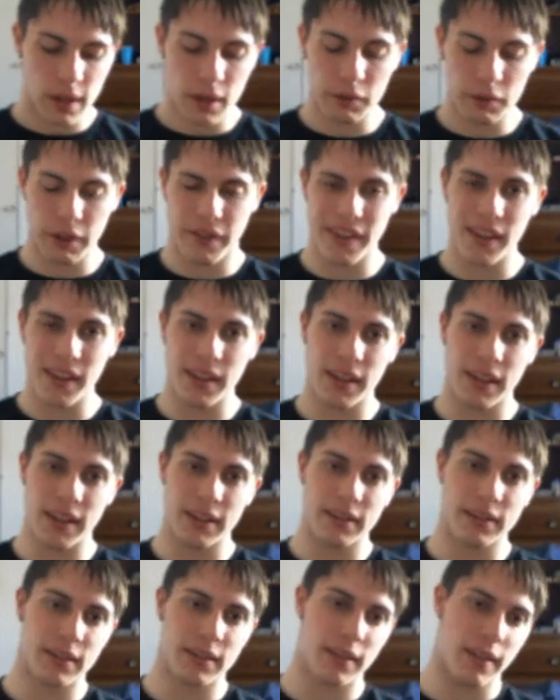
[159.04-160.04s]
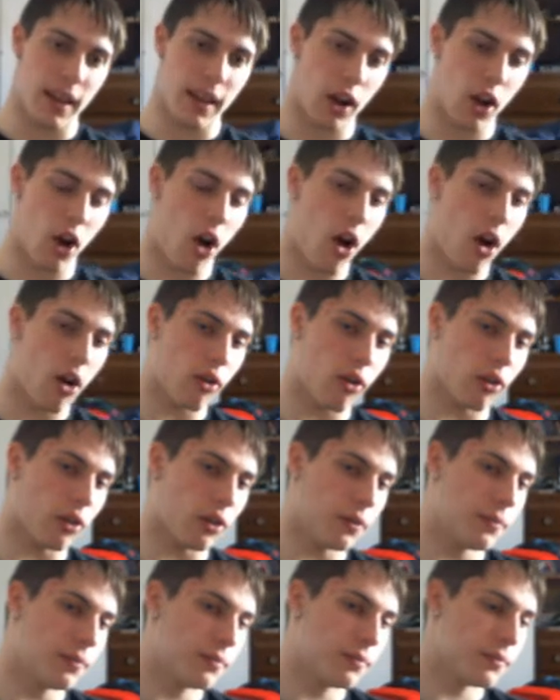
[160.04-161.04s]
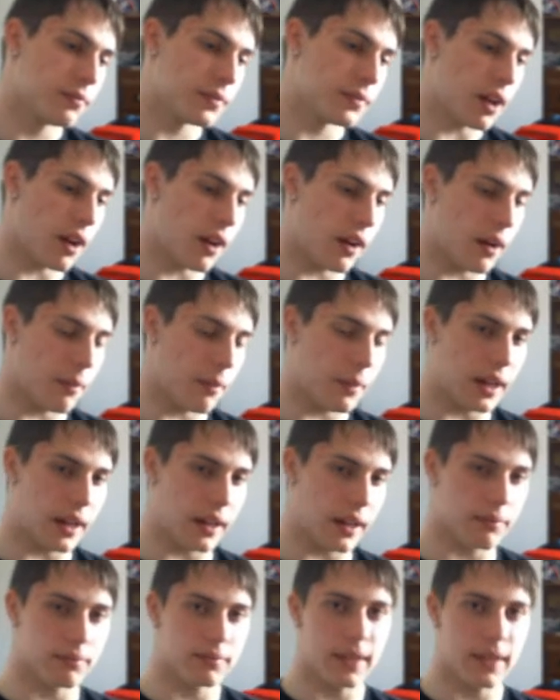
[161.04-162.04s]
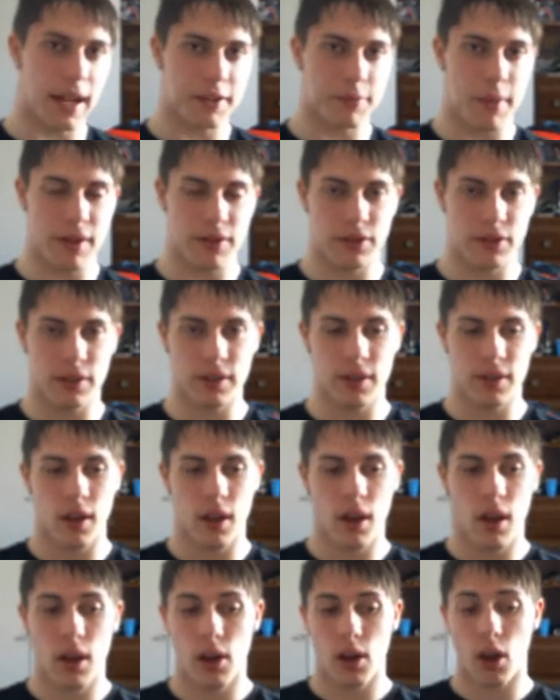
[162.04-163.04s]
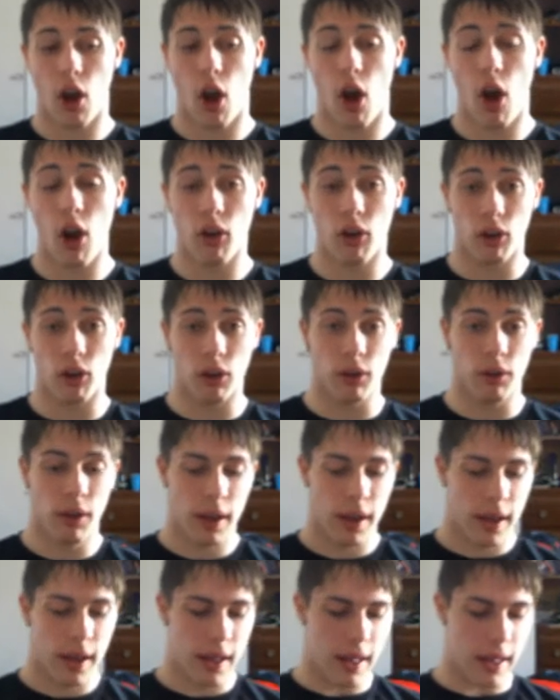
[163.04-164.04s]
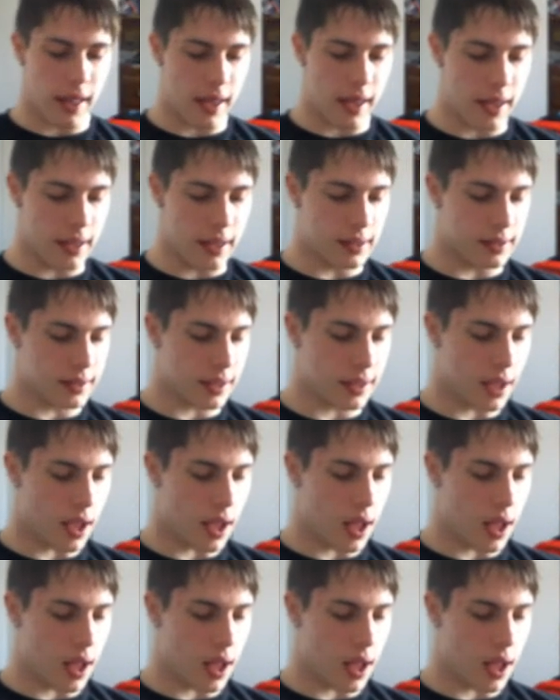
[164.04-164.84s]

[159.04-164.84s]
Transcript: the thing is that Carl, sorry, I'm getting text messages. Carl is,